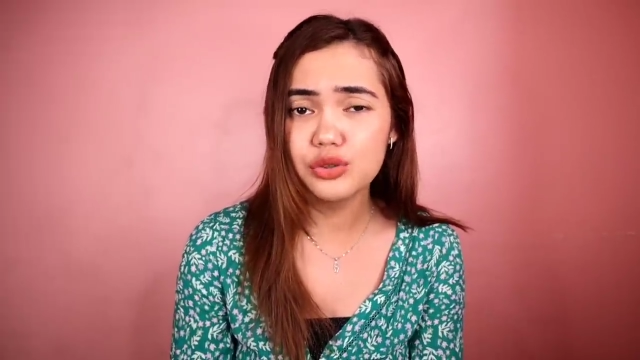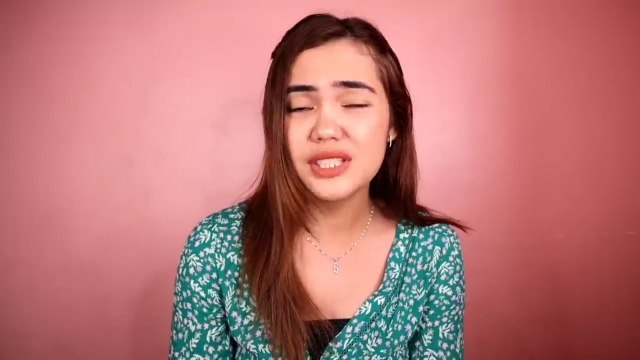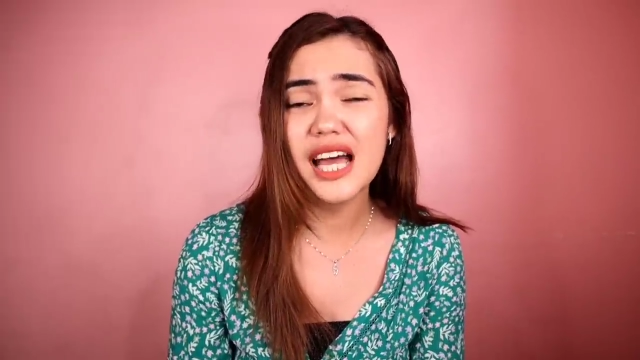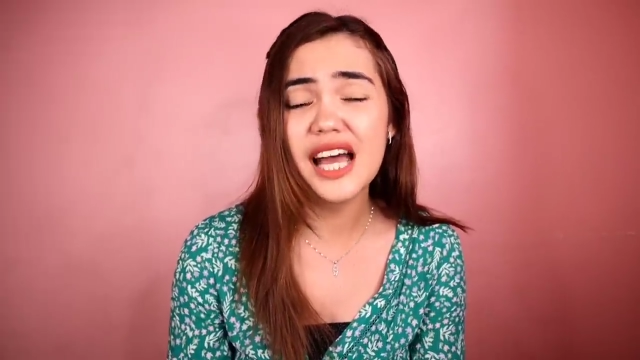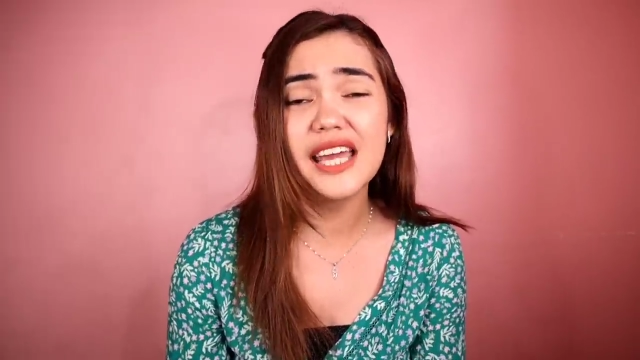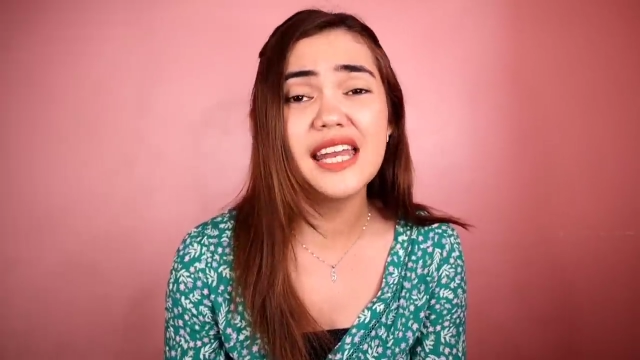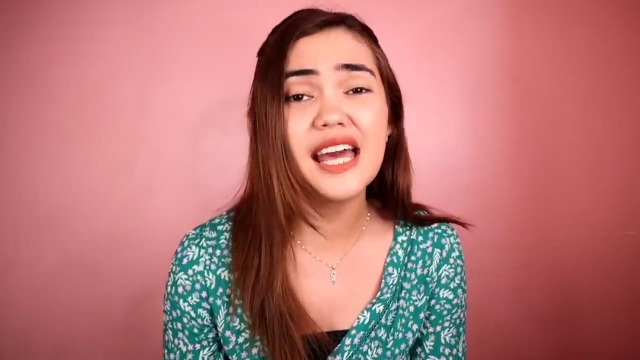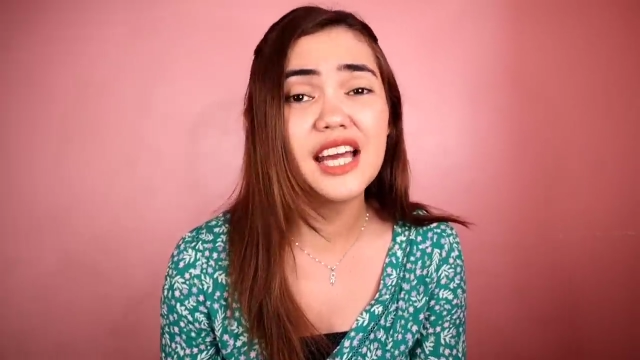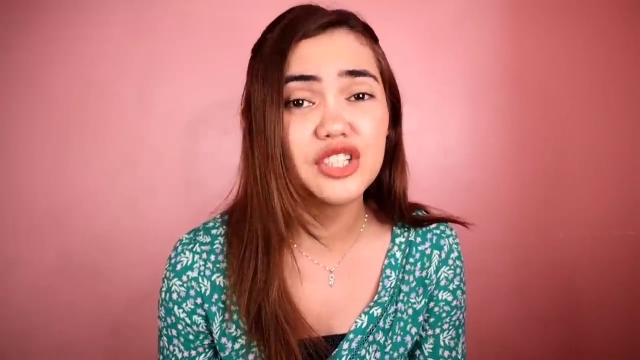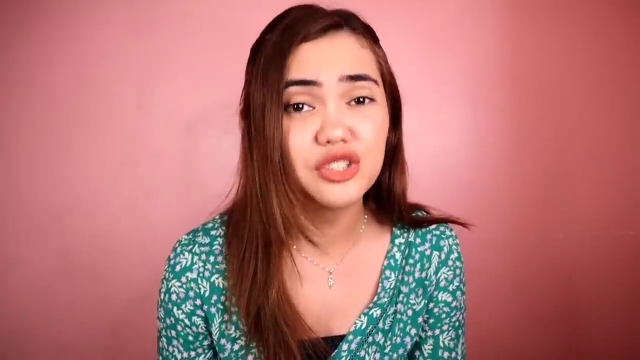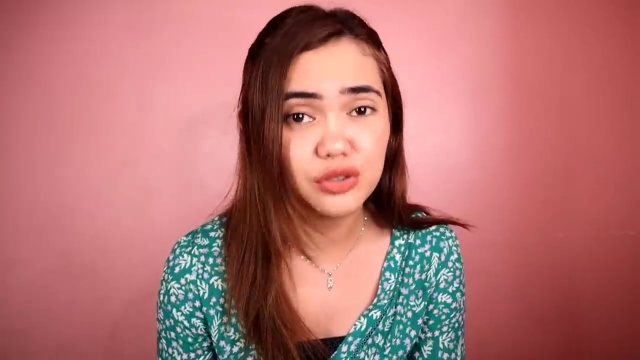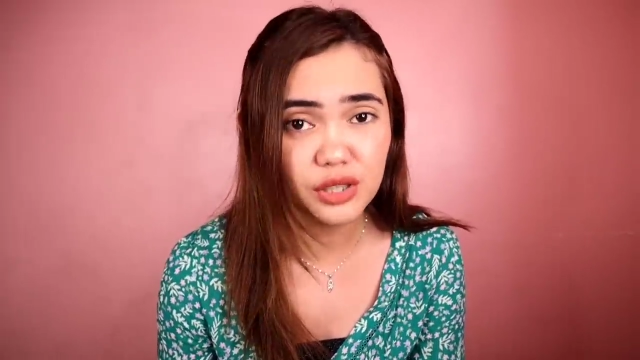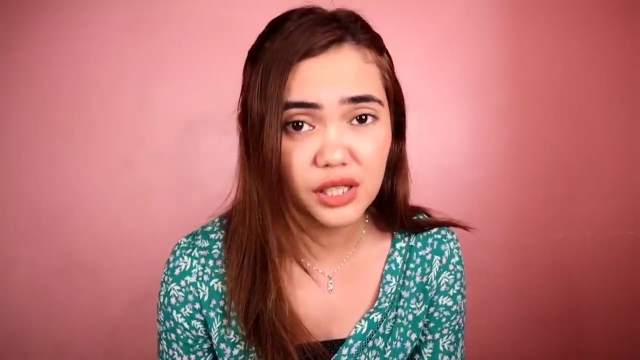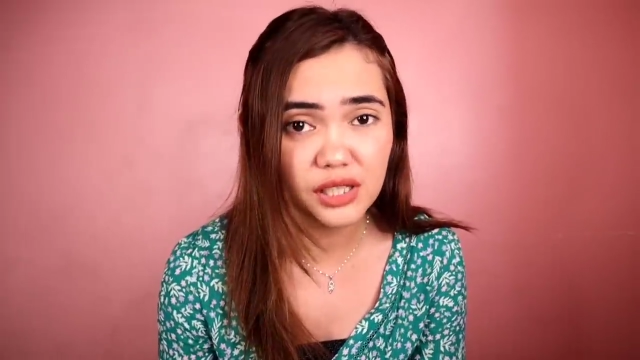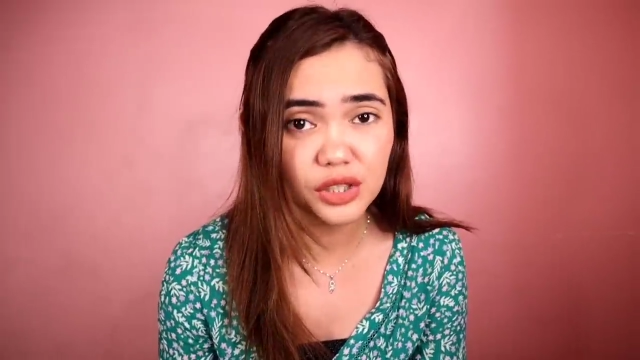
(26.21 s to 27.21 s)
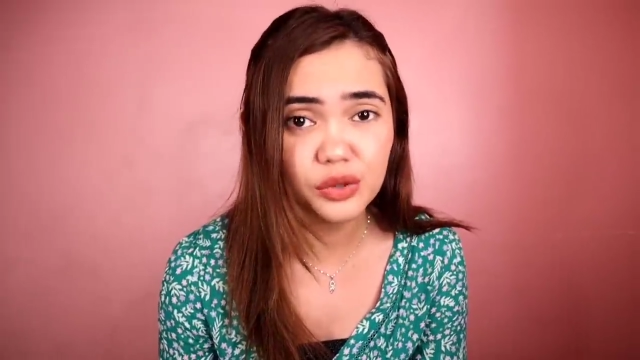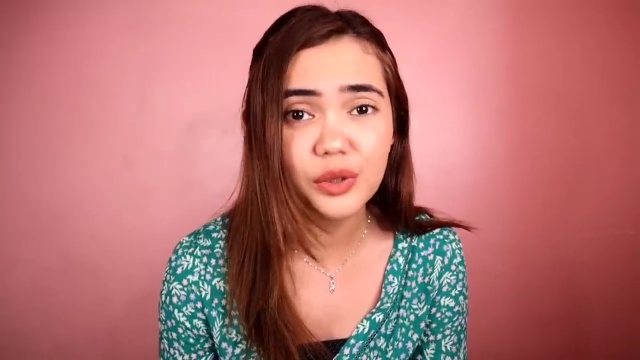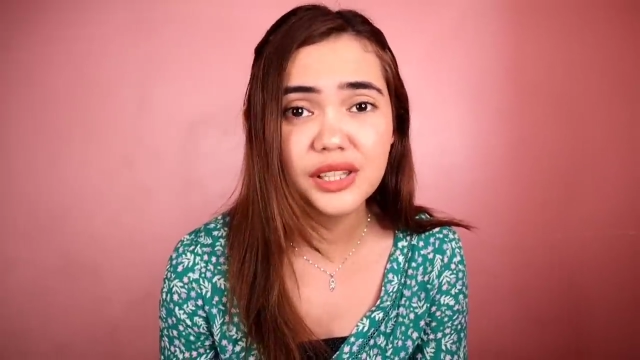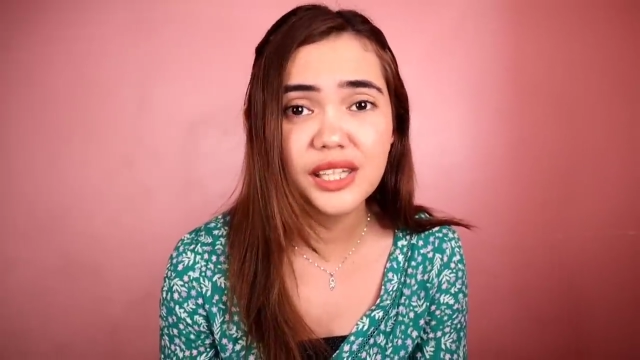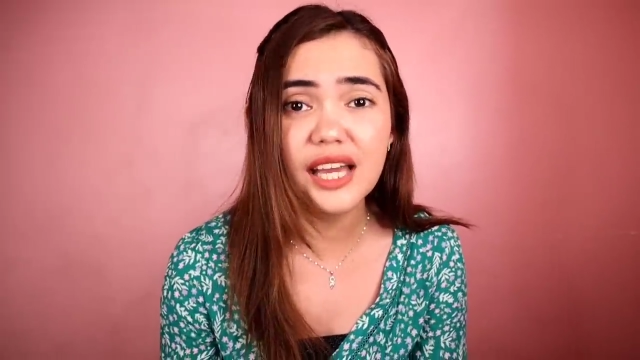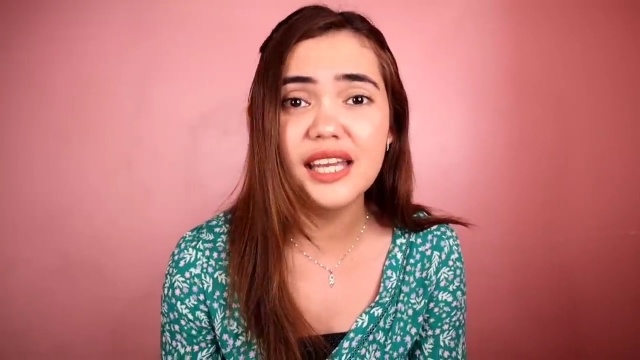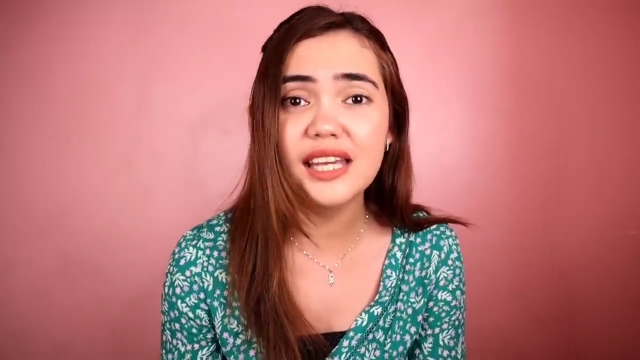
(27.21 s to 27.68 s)
Thai national, to
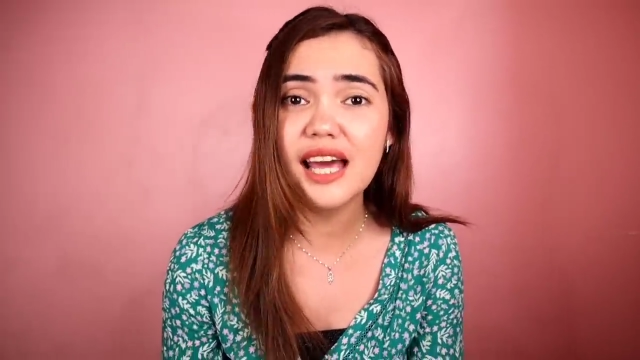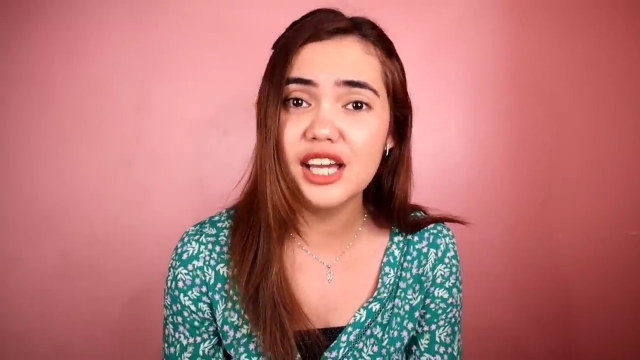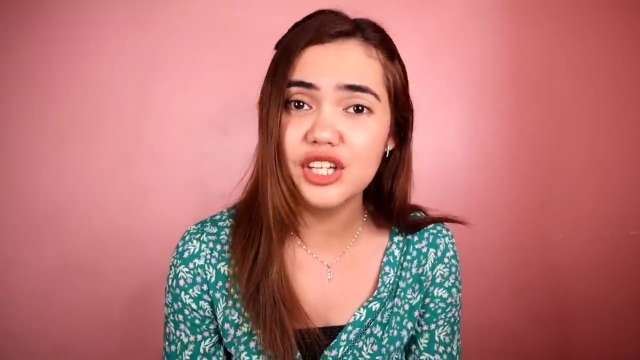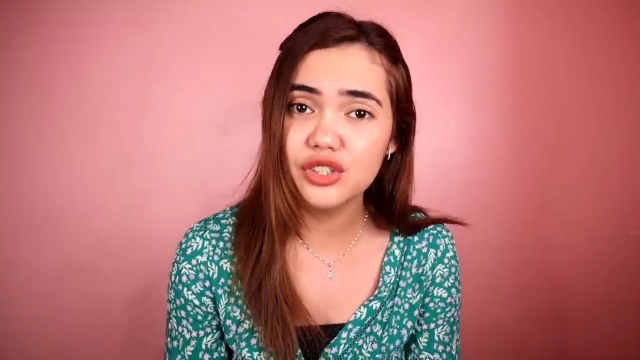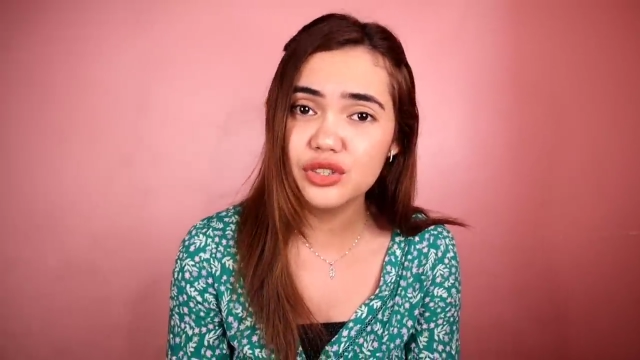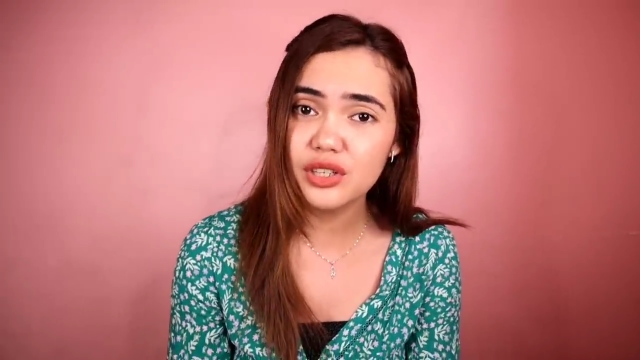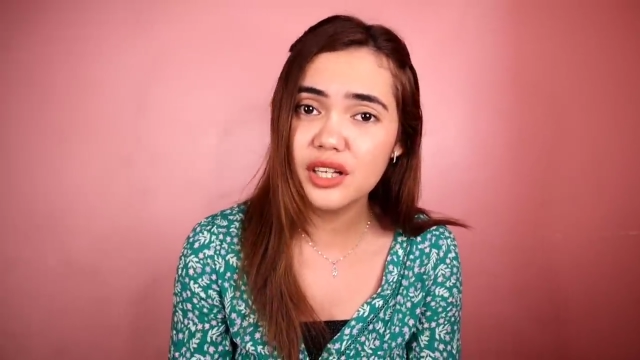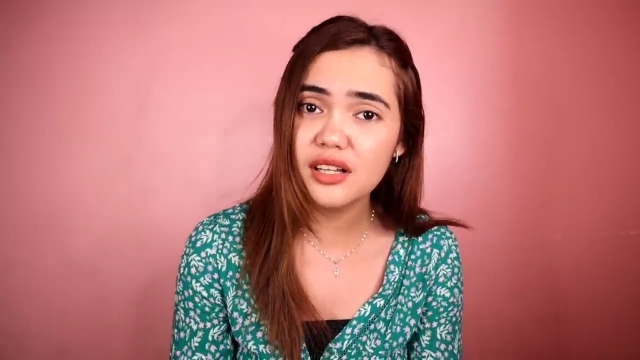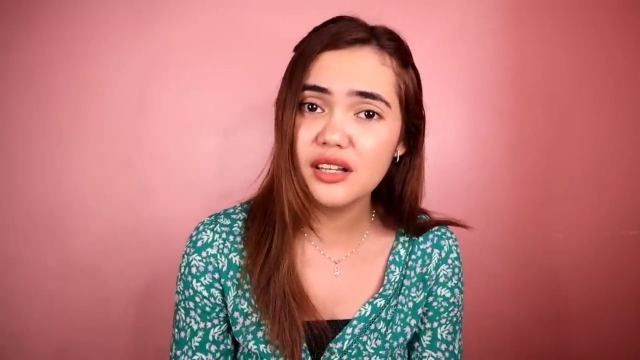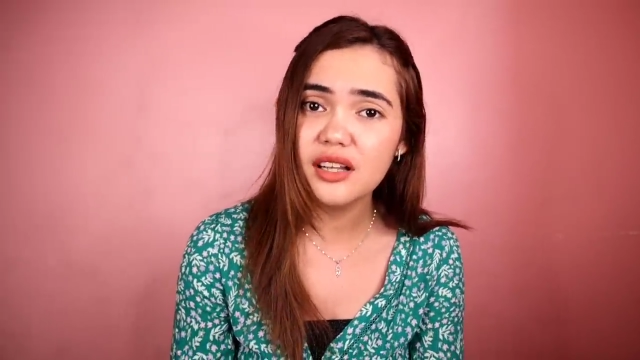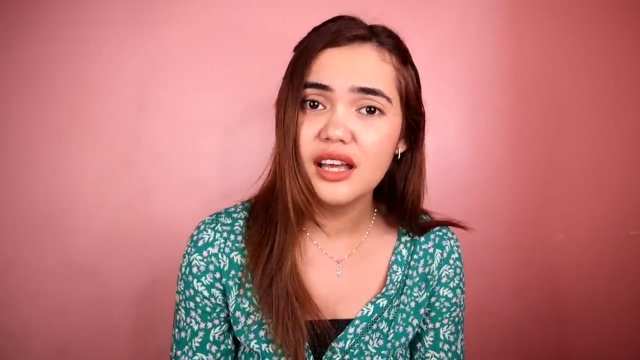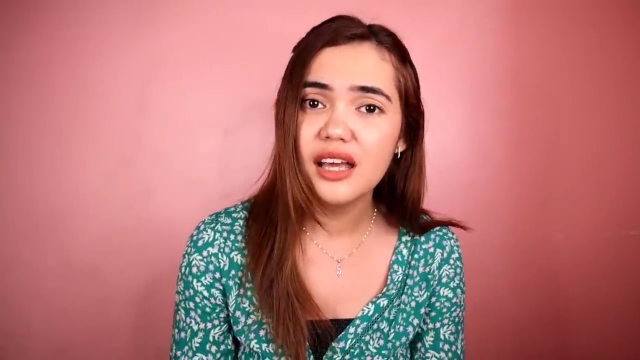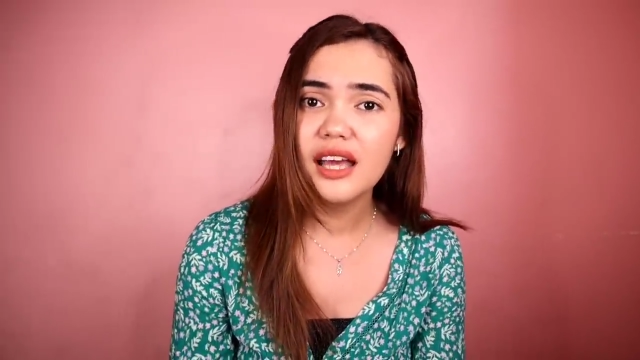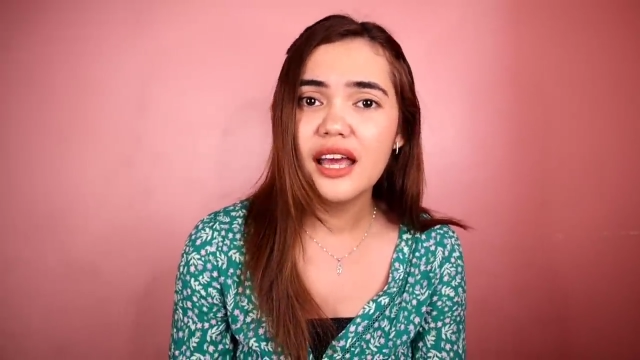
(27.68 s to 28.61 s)
a Thai national